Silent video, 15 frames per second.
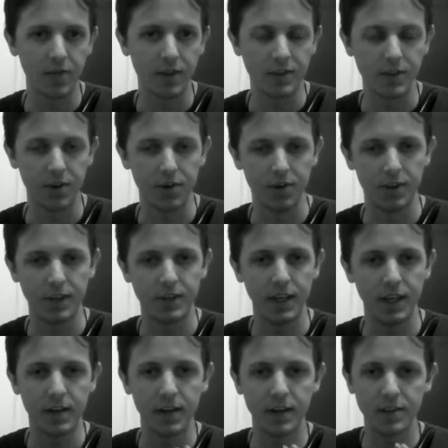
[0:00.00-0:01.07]
And so the
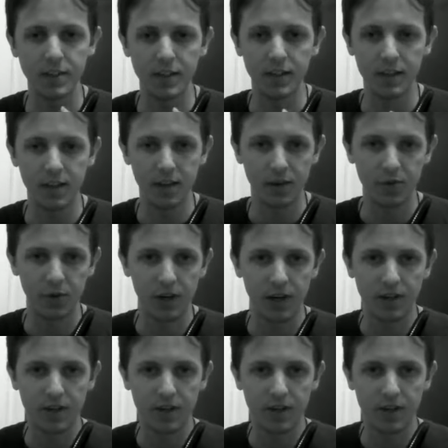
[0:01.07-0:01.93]
technology, if we're going to